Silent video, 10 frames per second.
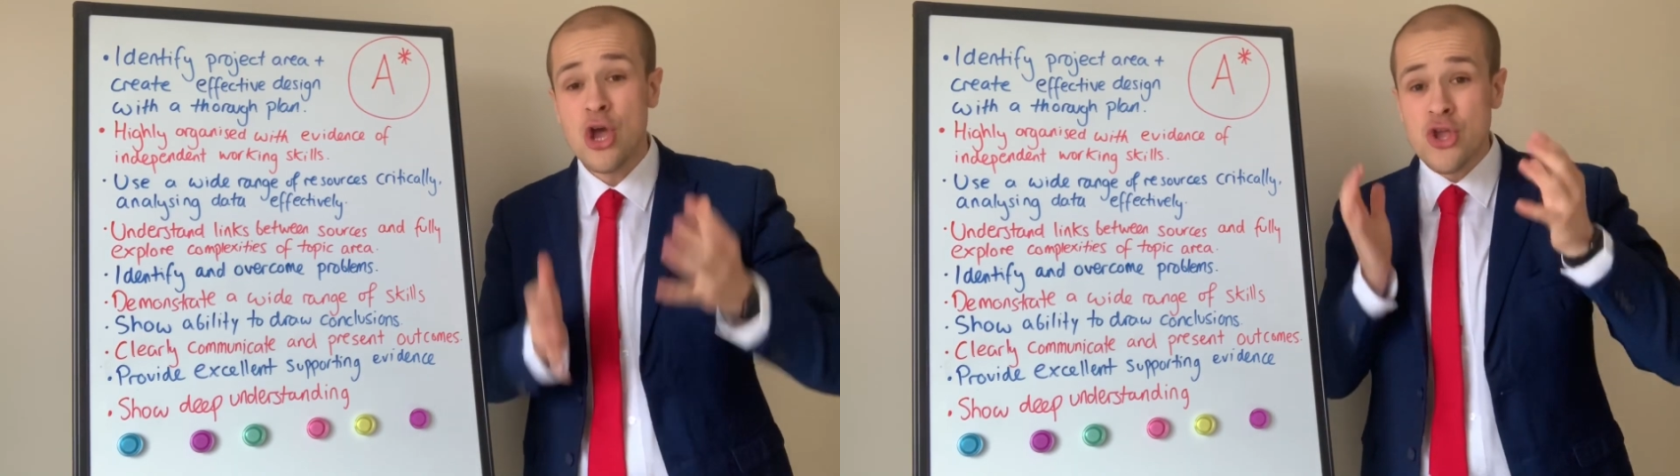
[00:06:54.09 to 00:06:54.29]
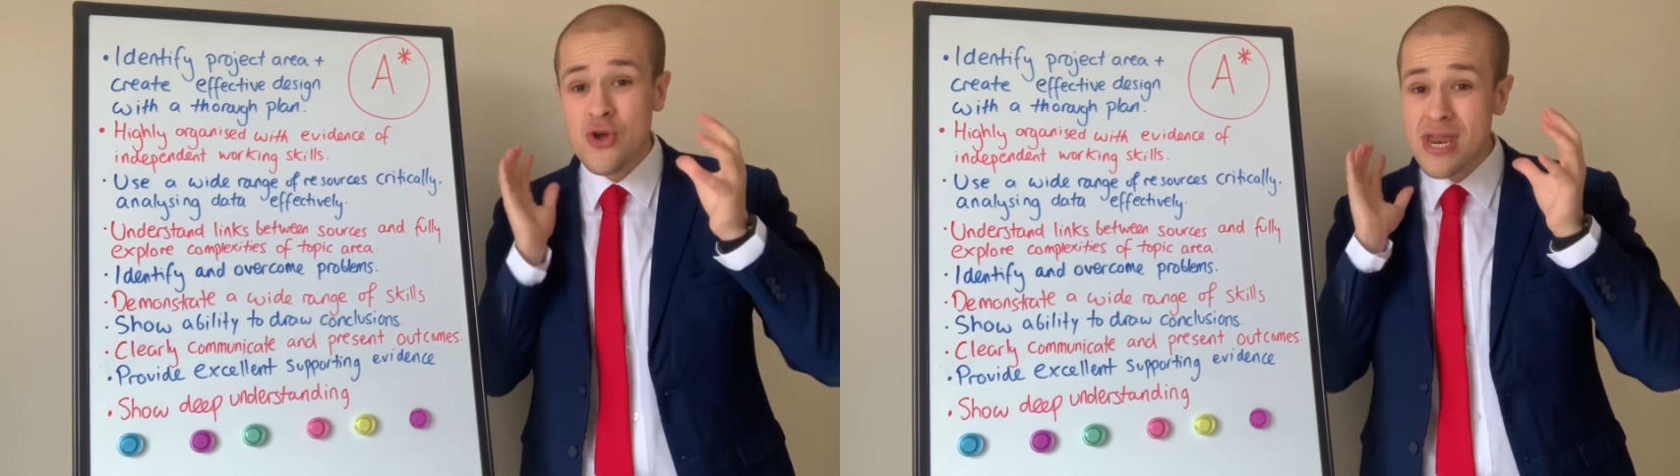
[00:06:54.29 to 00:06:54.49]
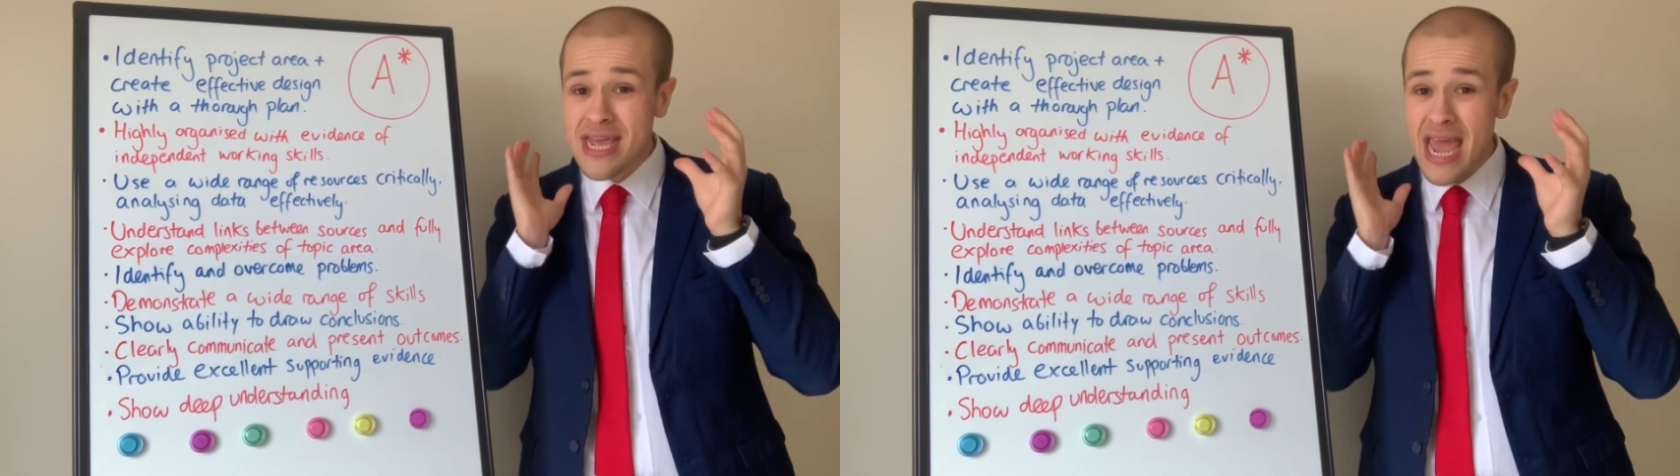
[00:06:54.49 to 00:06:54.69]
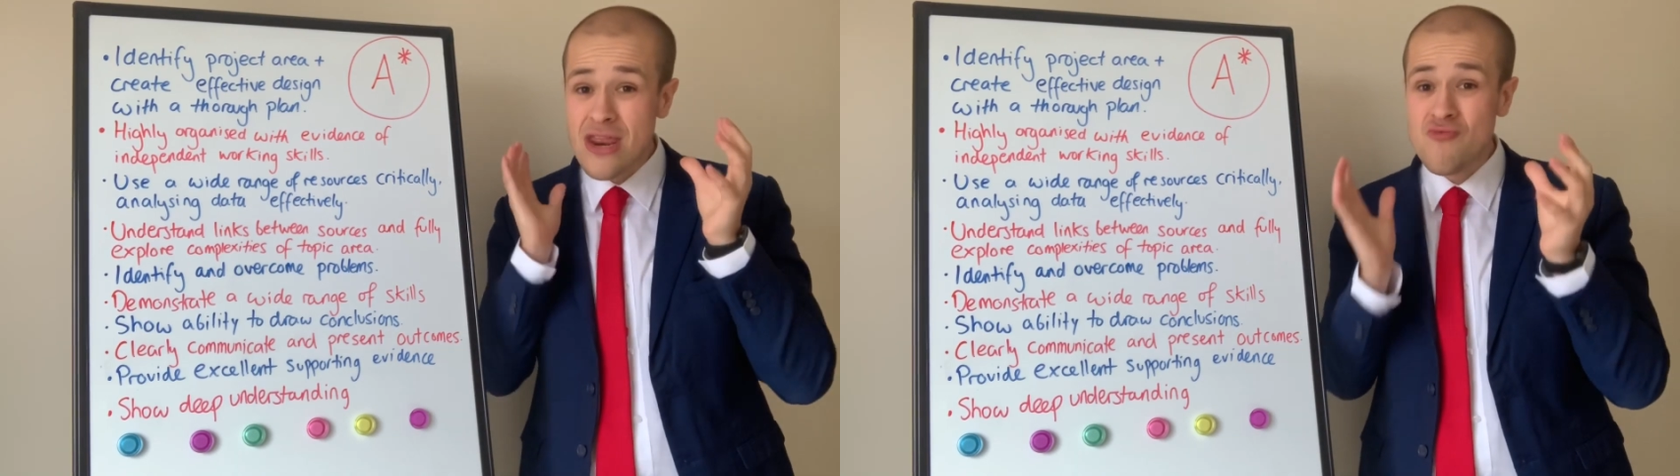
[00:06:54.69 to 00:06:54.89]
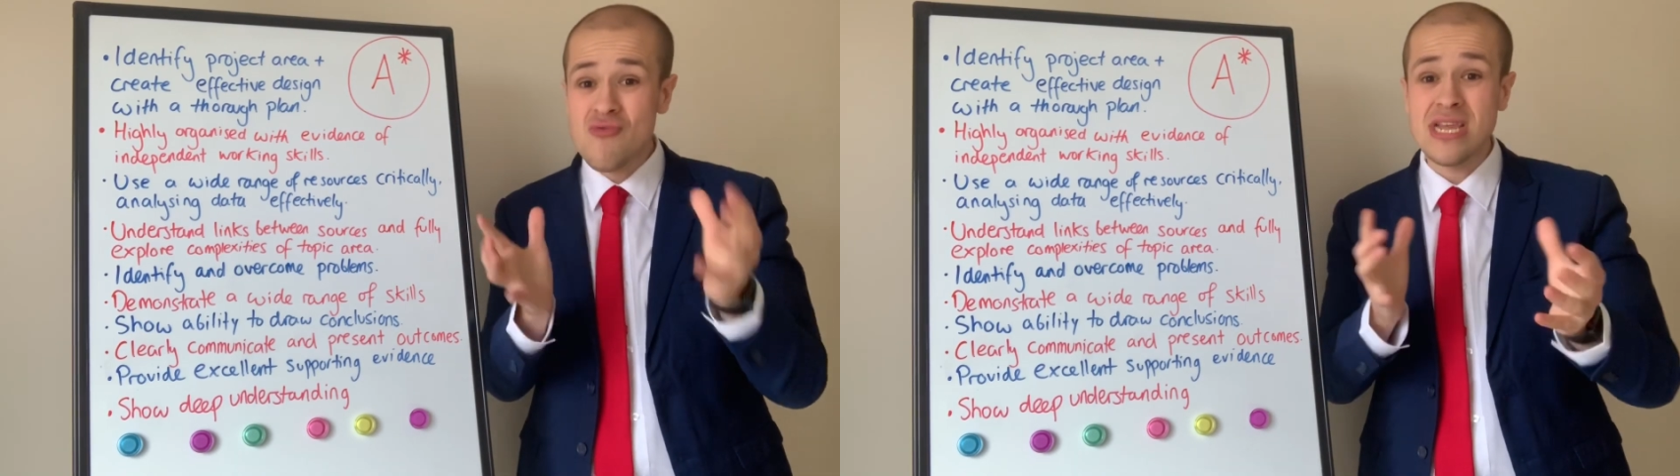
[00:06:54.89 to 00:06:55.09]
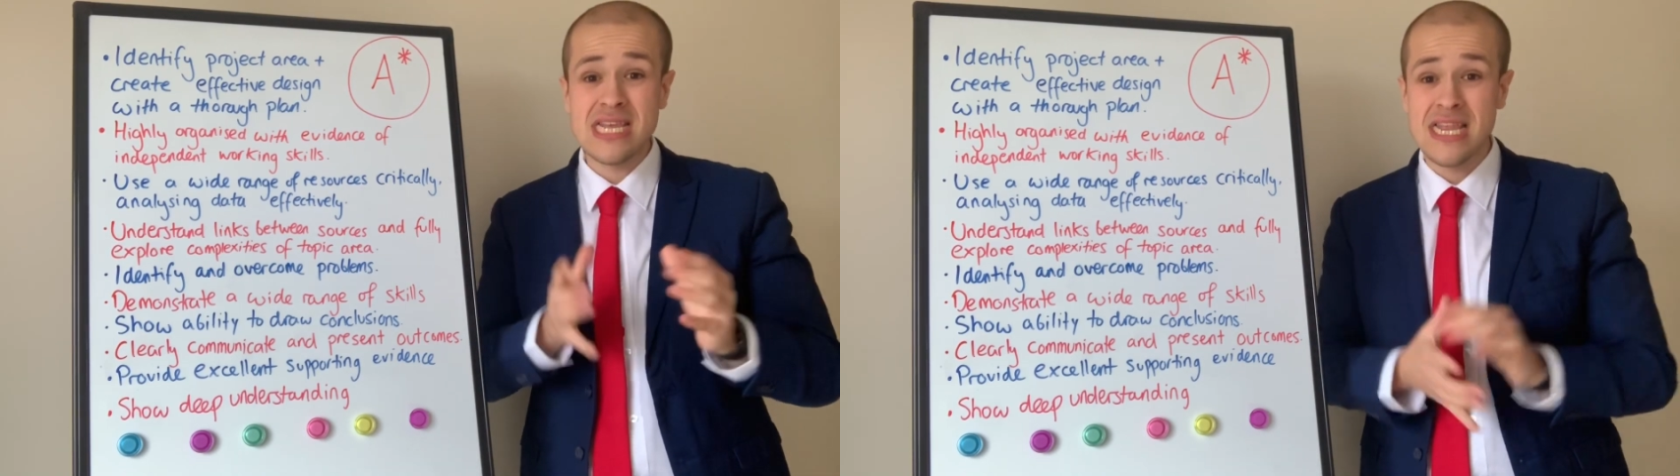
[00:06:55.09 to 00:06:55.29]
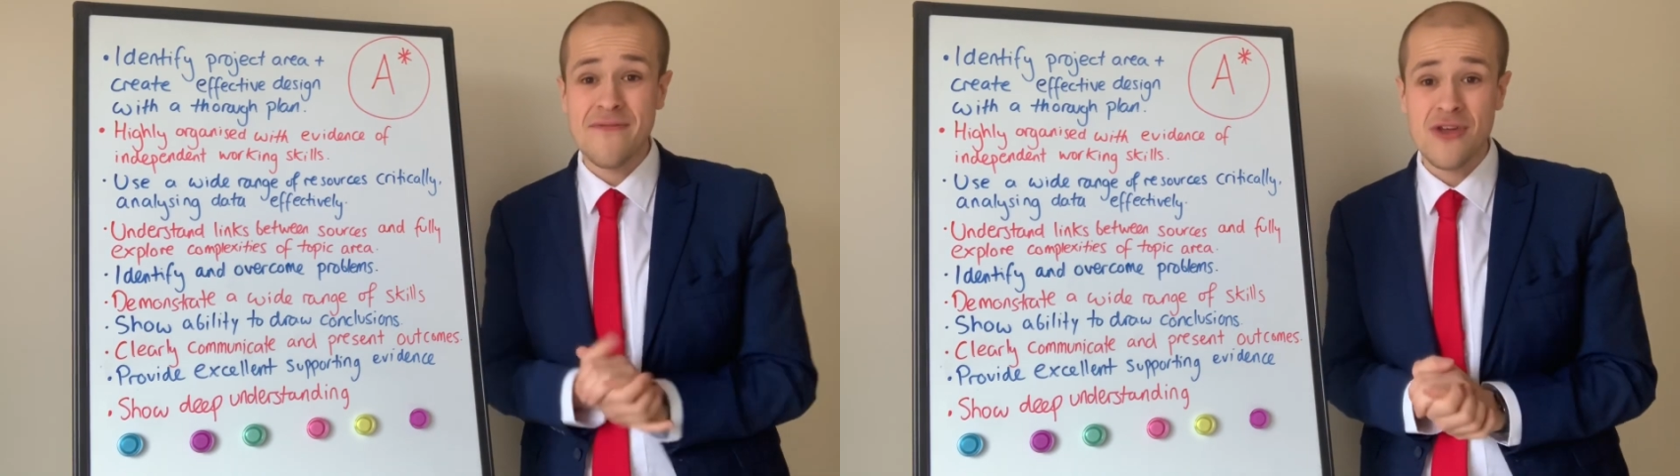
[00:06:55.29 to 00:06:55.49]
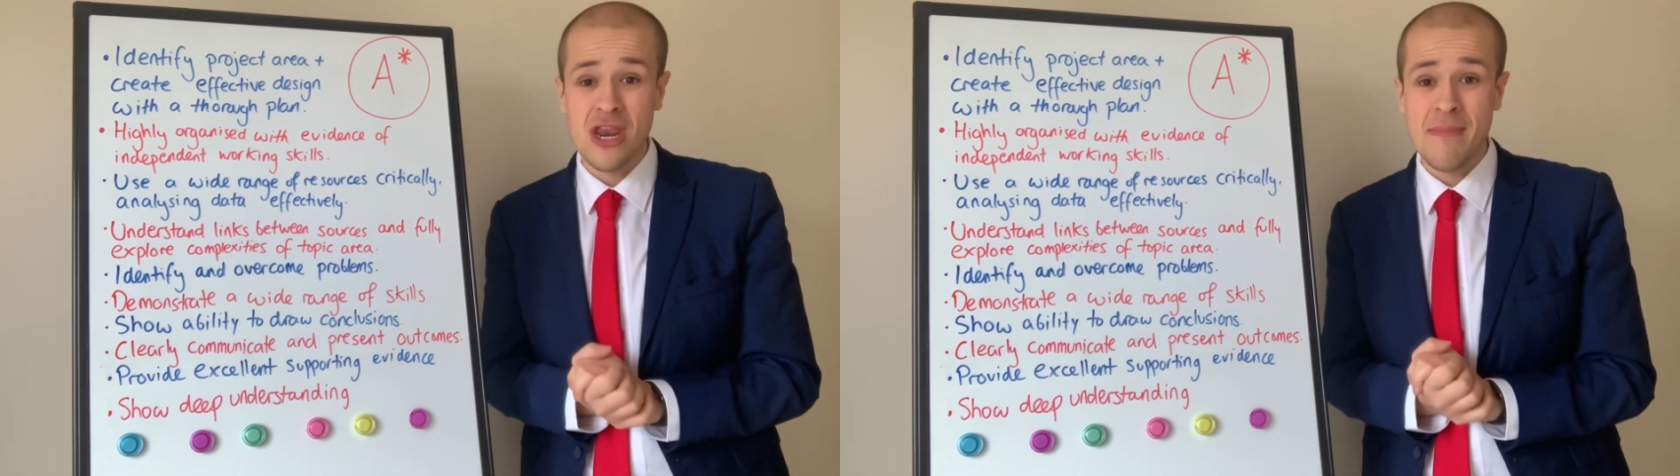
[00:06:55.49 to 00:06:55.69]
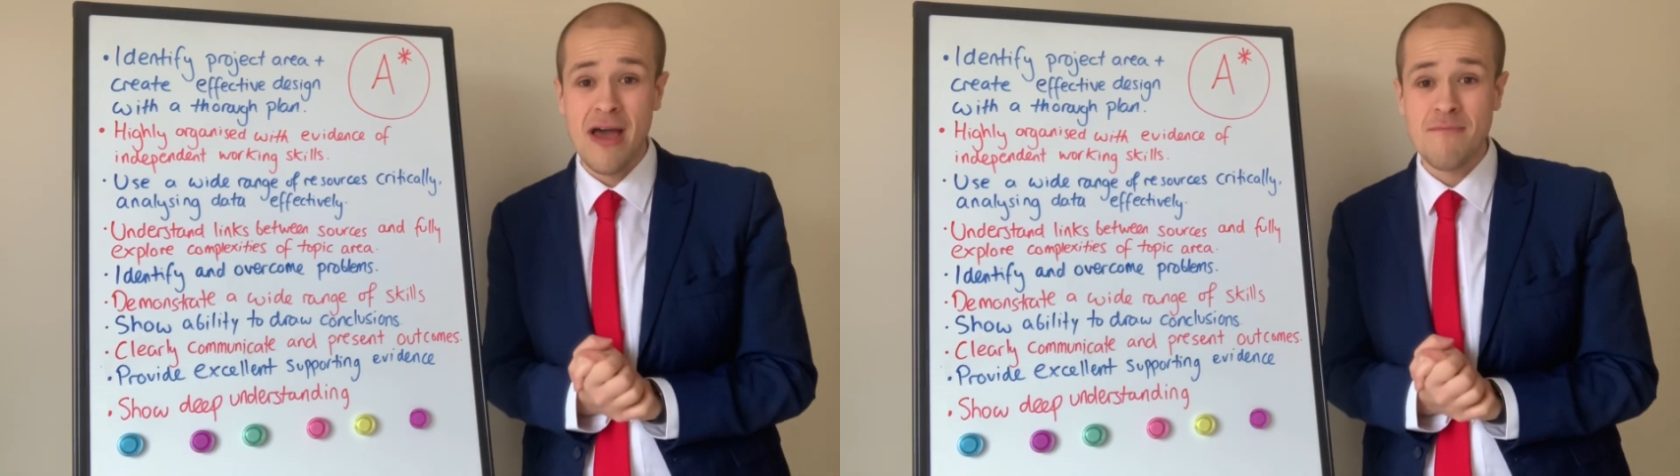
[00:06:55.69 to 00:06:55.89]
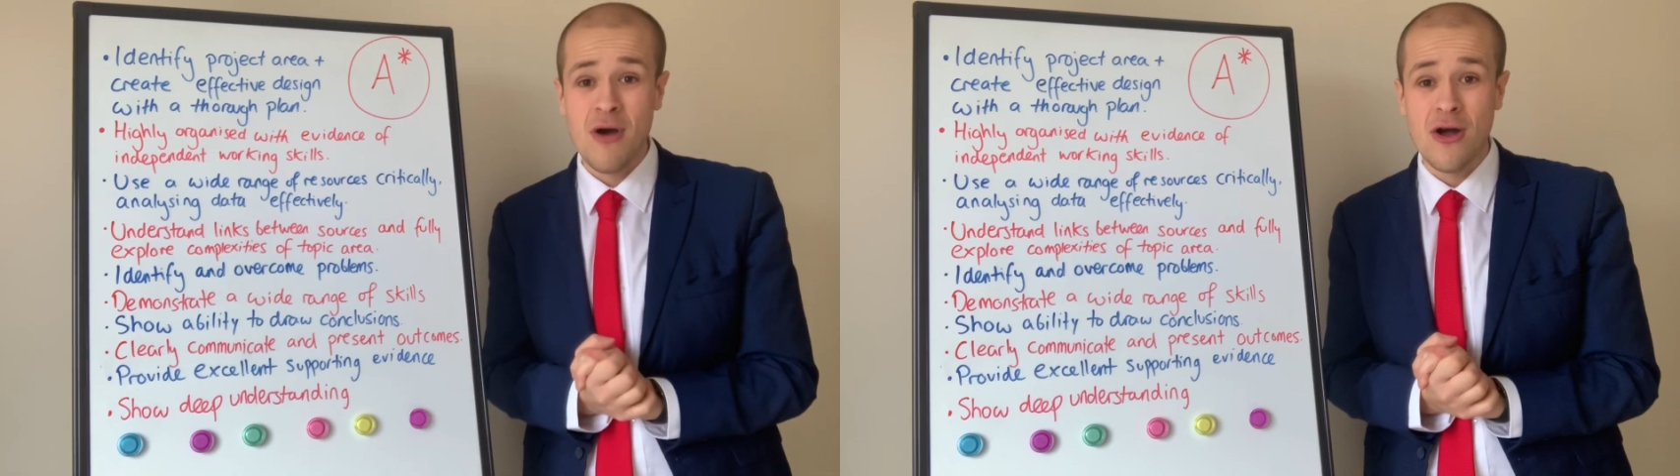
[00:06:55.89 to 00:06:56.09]
you're going to gain a really significant
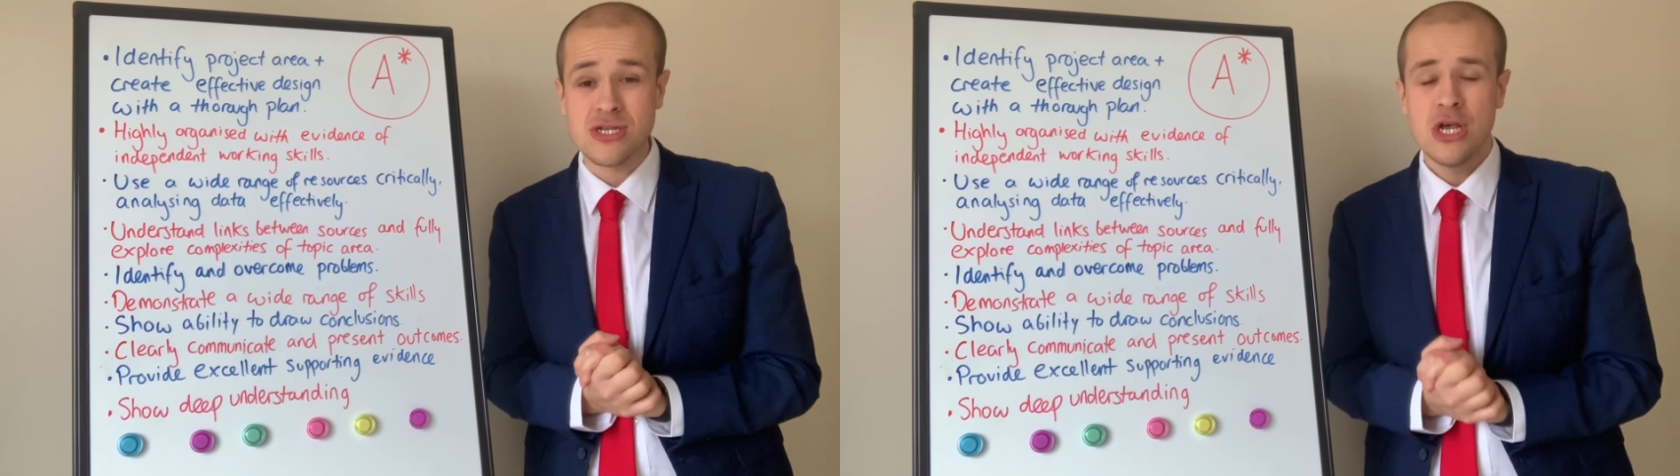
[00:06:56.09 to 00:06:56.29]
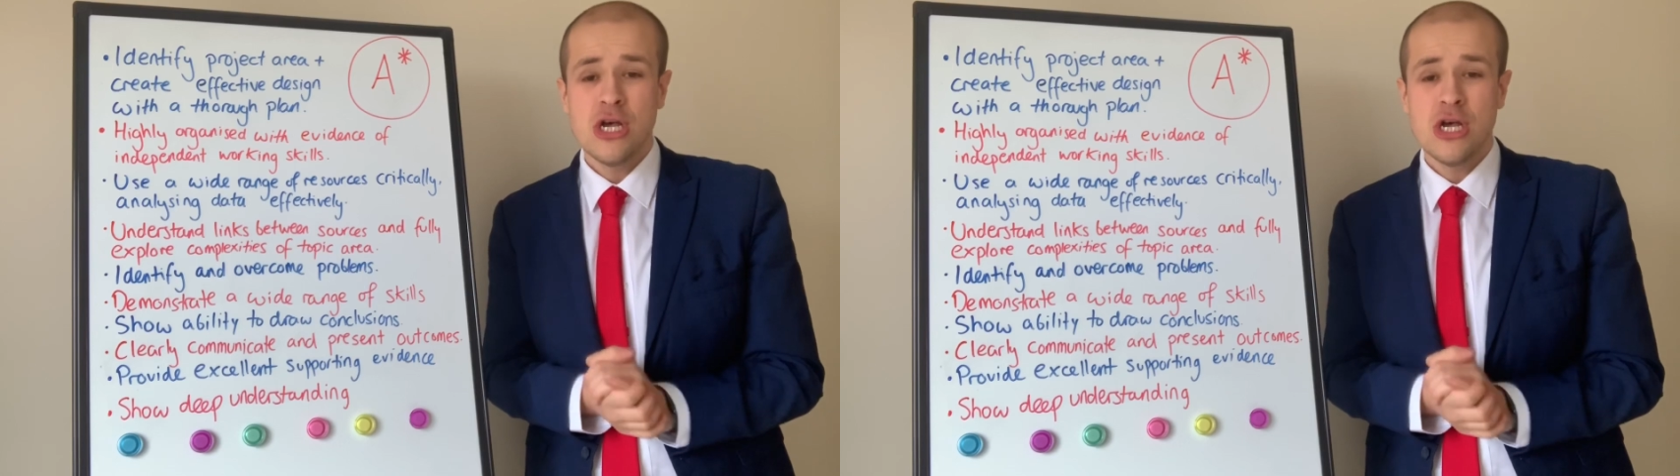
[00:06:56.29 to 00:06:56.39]
amount of marks.